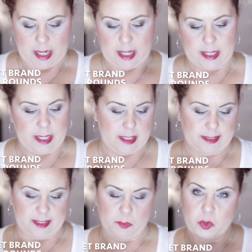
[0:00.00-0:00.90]
And then
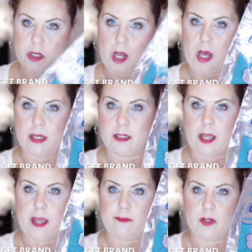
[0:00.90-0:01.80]
some more cotton.
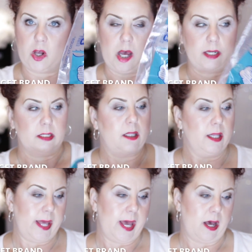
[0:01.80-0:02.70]
I have the cotton
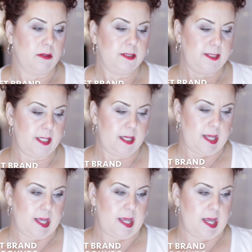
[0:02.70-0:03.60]
clouds
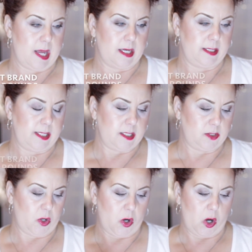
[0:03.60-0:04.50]
and
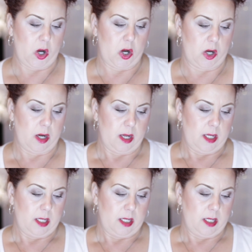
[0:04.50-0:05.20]
these are